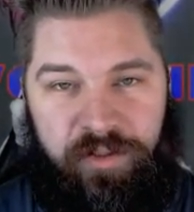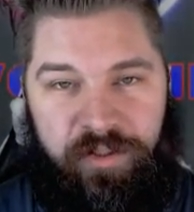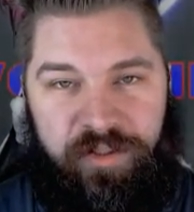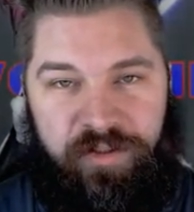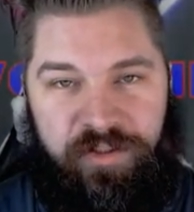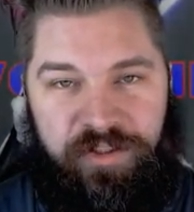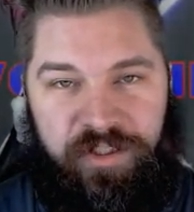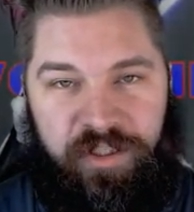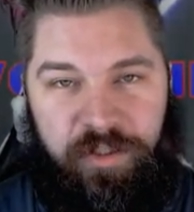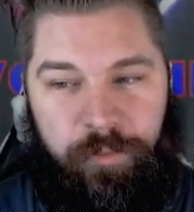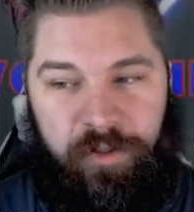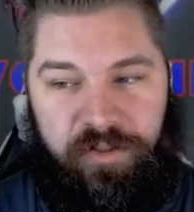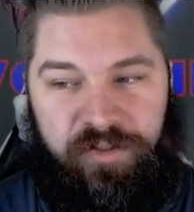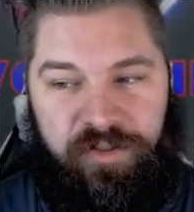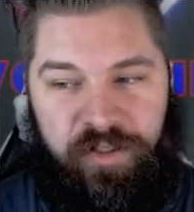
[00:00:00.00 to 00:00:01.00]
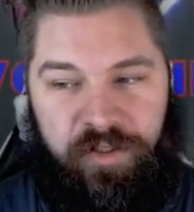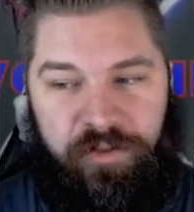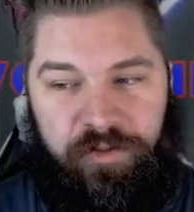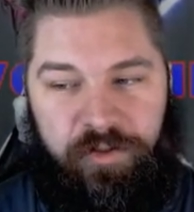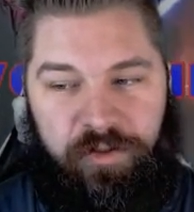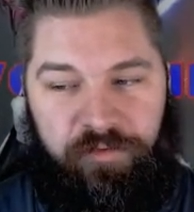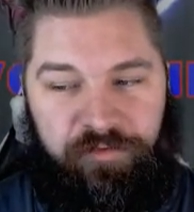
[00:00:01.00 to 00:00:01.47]
the checkbox here
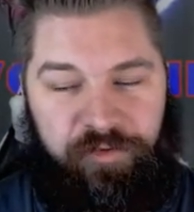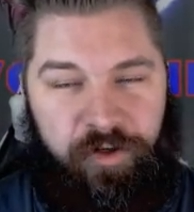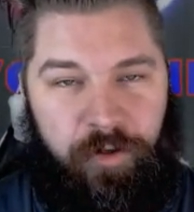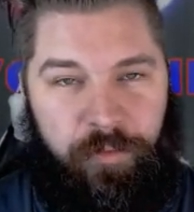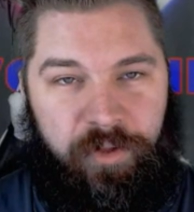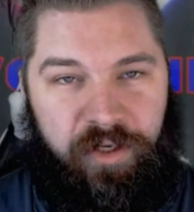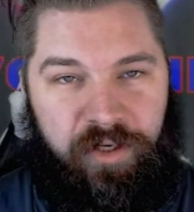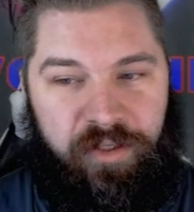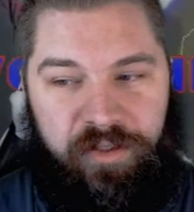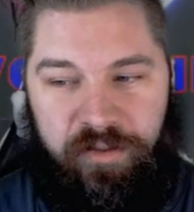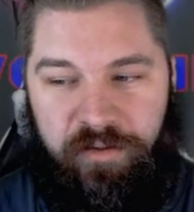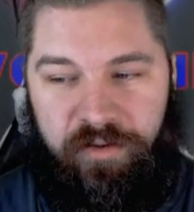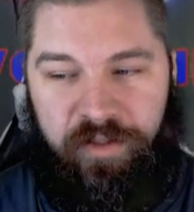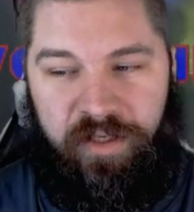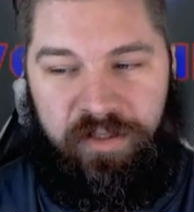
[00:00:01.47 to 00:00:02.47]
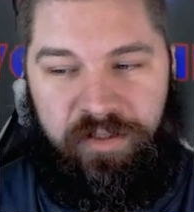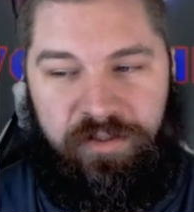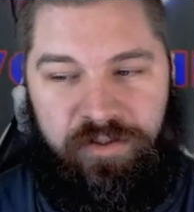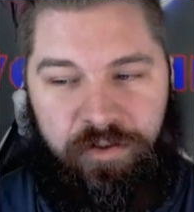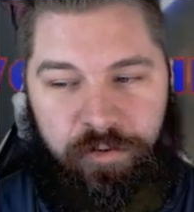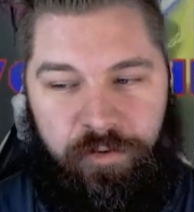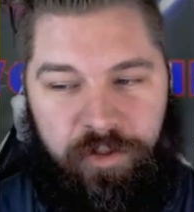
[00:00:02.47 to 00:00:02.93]
to confirm that is
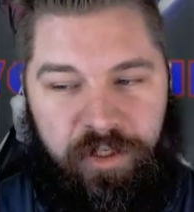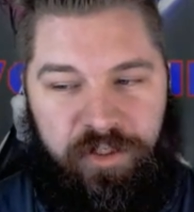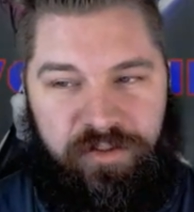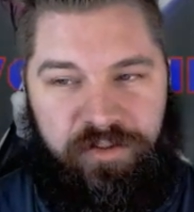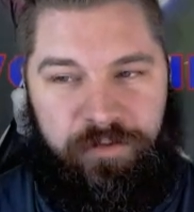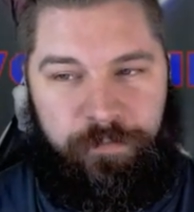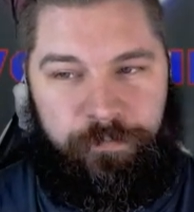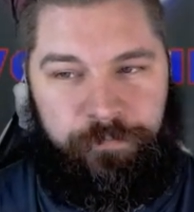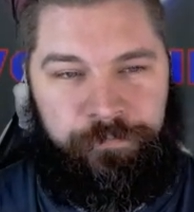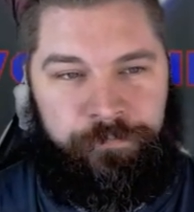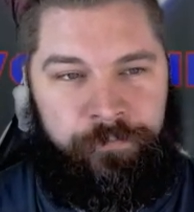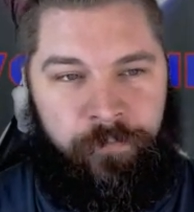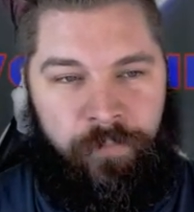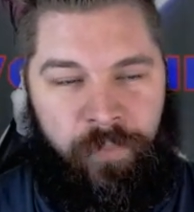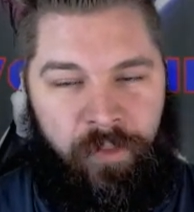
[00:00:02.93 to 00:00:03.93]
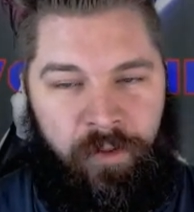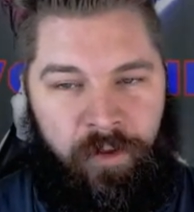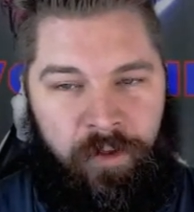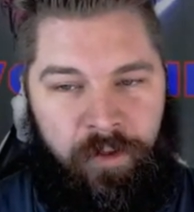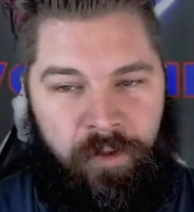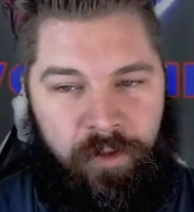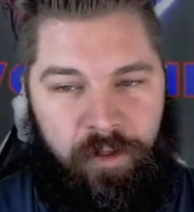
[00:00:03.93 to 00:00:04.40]
correct.
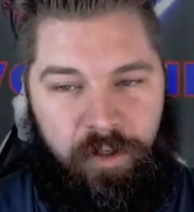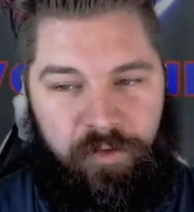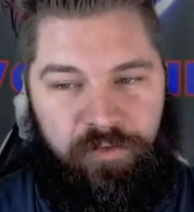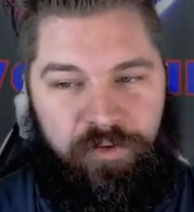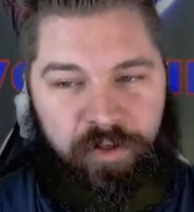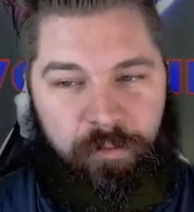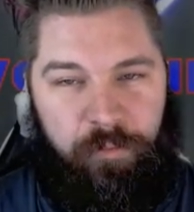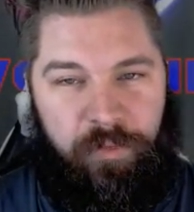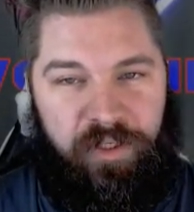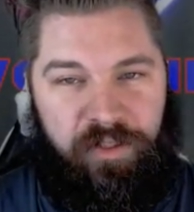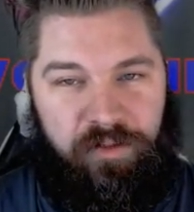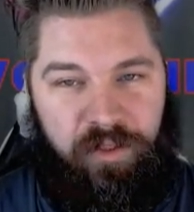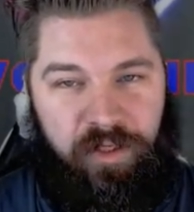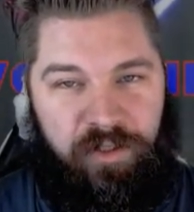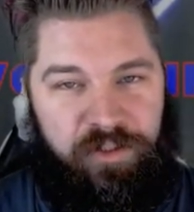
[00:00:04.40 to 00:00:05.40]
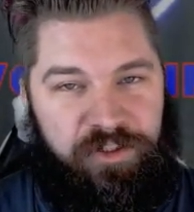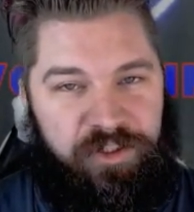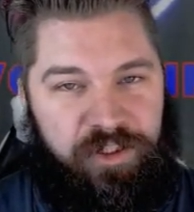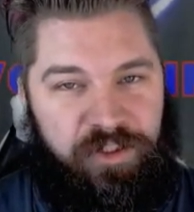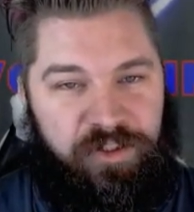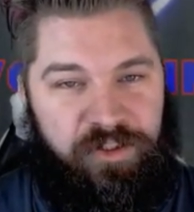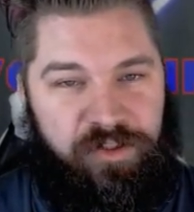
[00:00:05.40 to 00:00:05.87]
After I make any
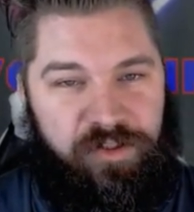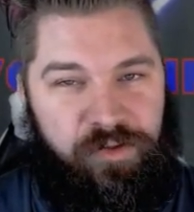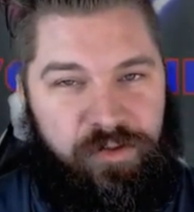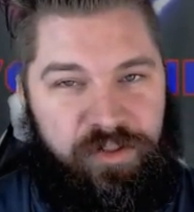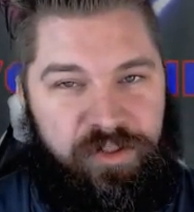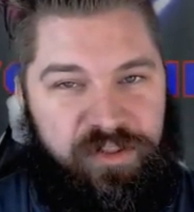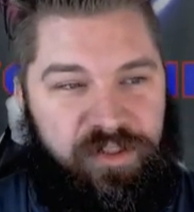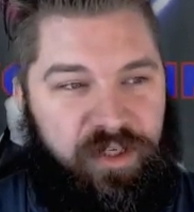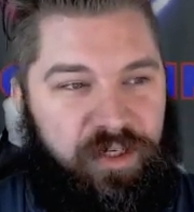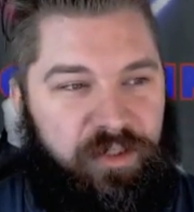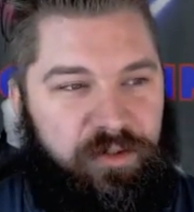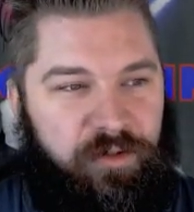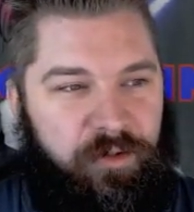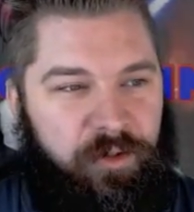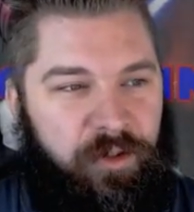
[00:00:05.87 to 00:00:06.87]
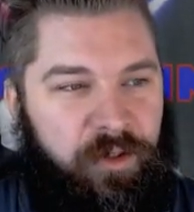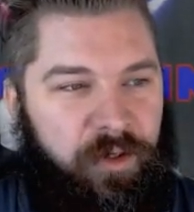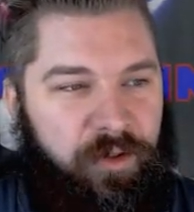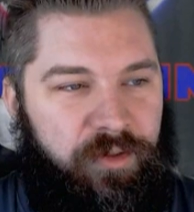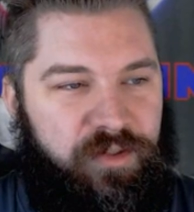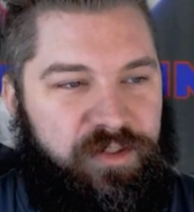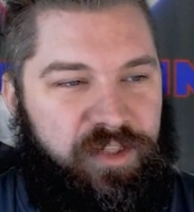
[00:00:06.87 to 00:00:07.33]
changes to this site,
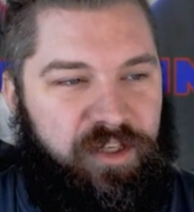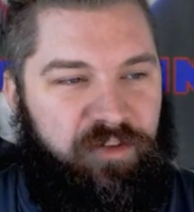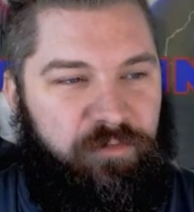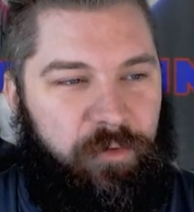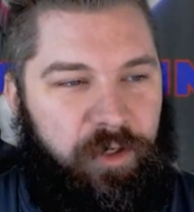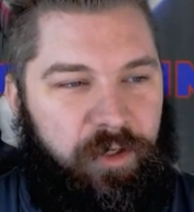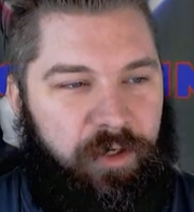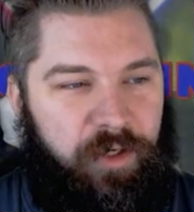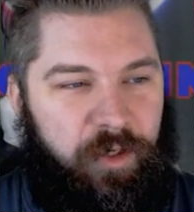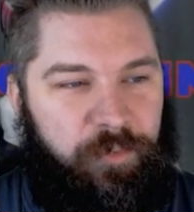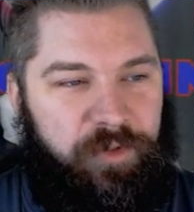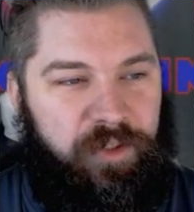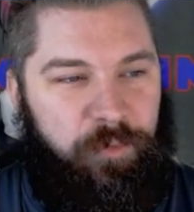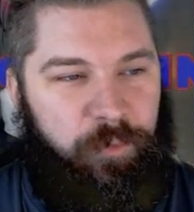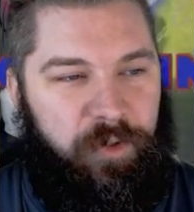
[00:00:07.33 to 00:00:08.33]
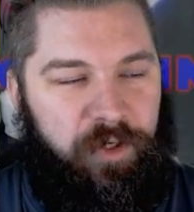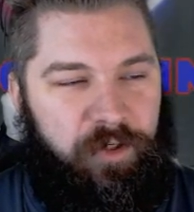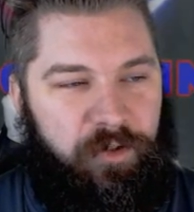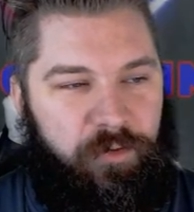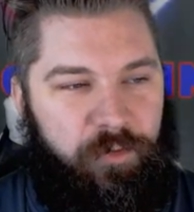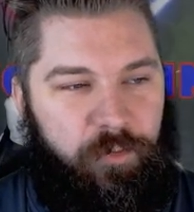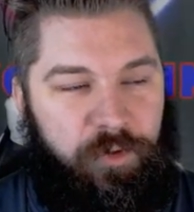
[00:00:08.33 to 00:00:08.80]
the Save and Update
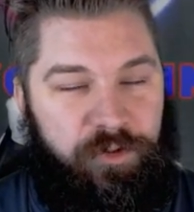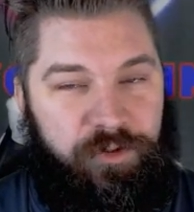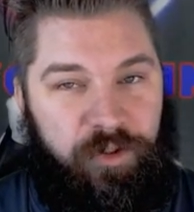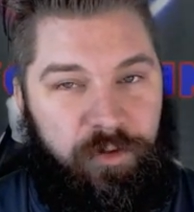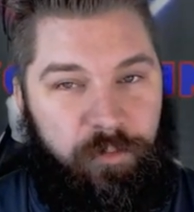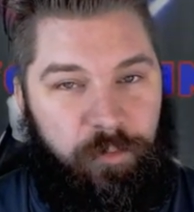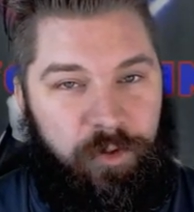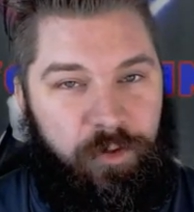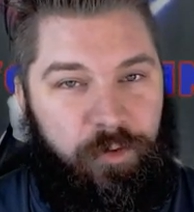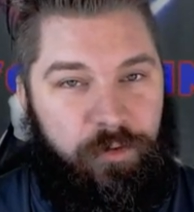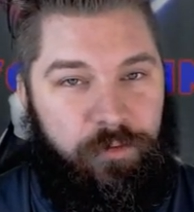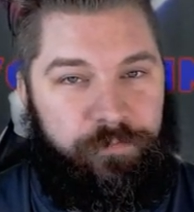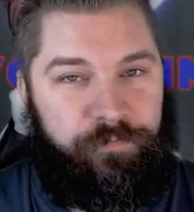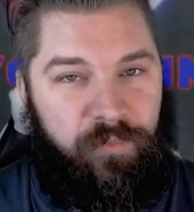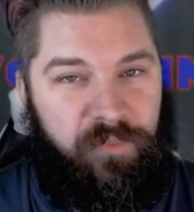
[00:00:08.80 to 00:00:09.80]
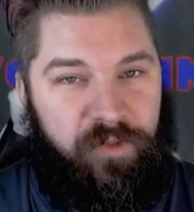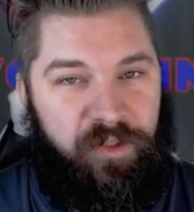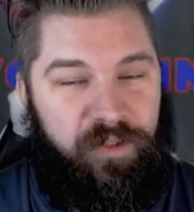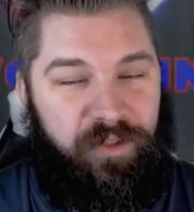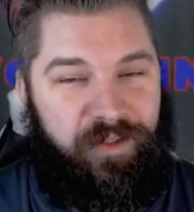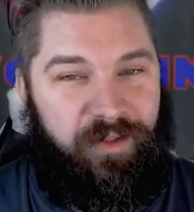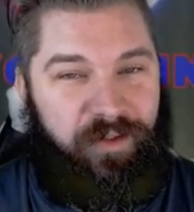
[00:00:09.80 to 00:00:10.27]
button will turn blue.
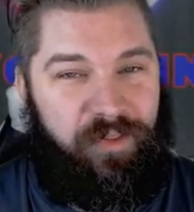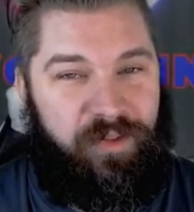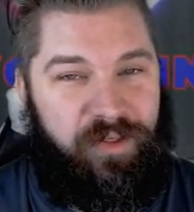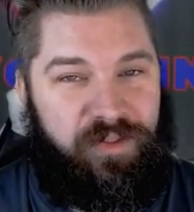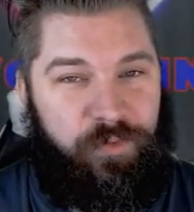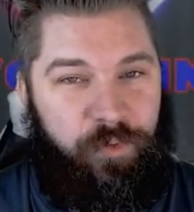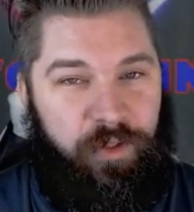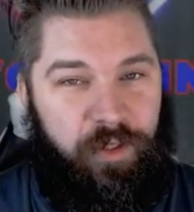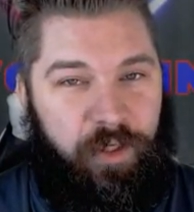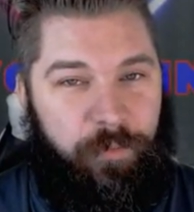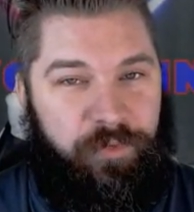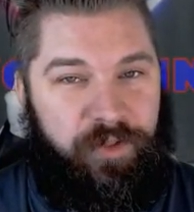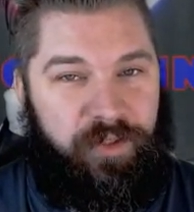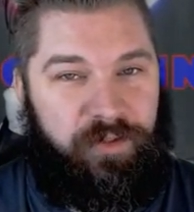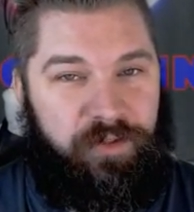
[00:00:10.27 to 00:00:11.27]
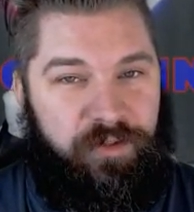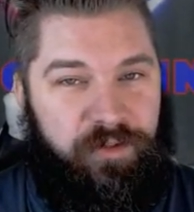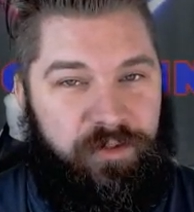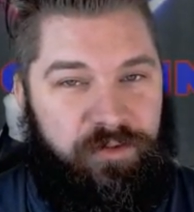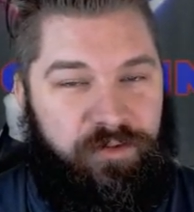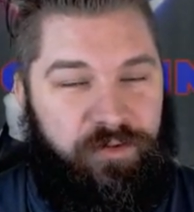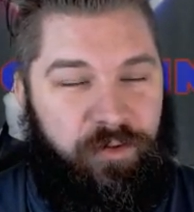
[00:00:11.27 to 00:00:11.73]
Clicking this will update
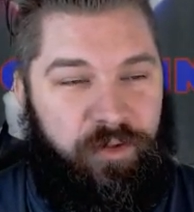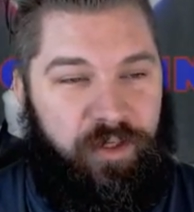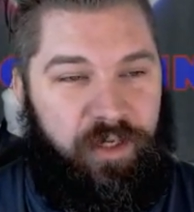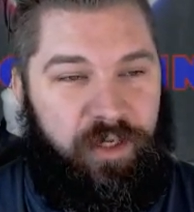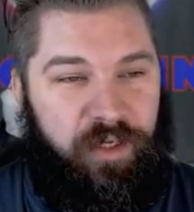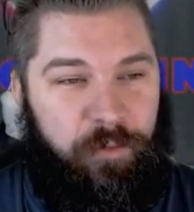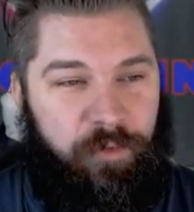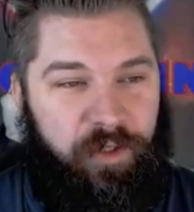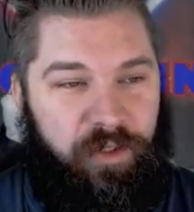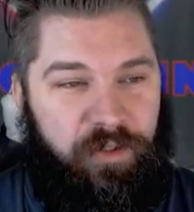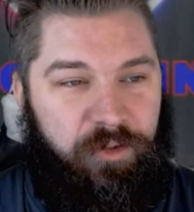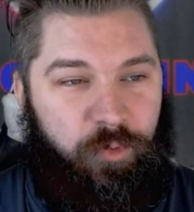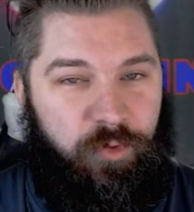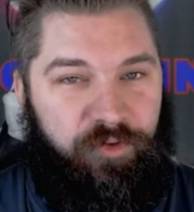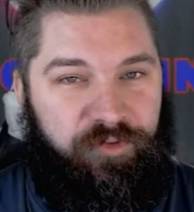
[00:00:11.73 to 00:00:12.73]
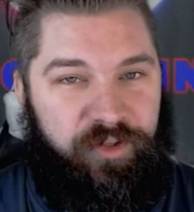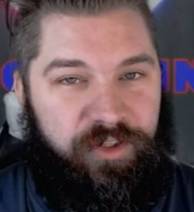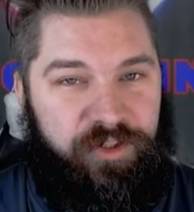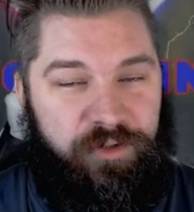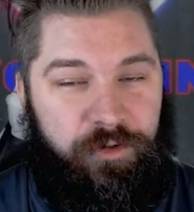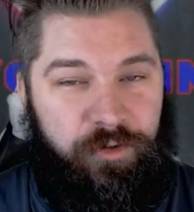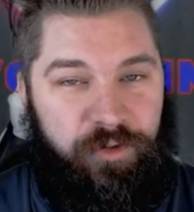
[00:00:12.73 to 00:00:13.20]
into the game and it will
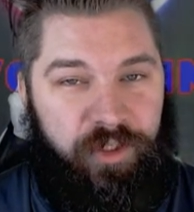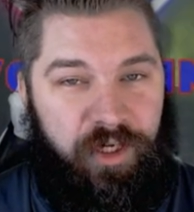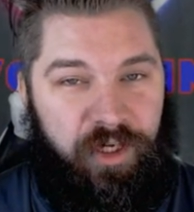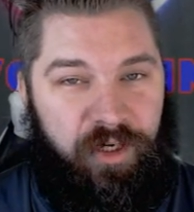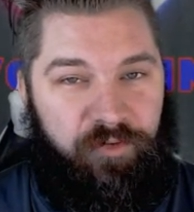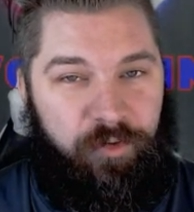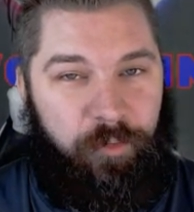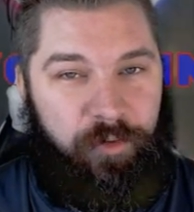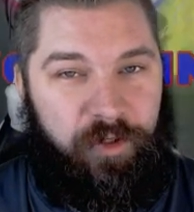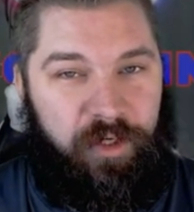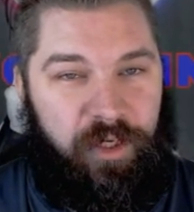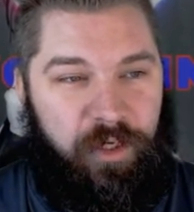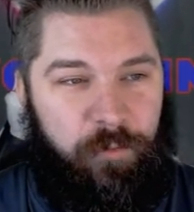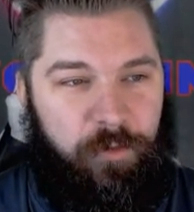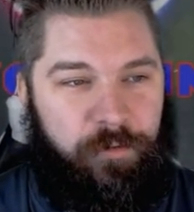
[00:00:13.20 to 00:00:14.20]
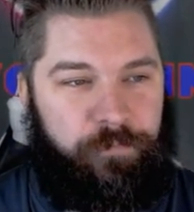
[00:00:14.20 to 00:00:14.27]
fetch new data from the game.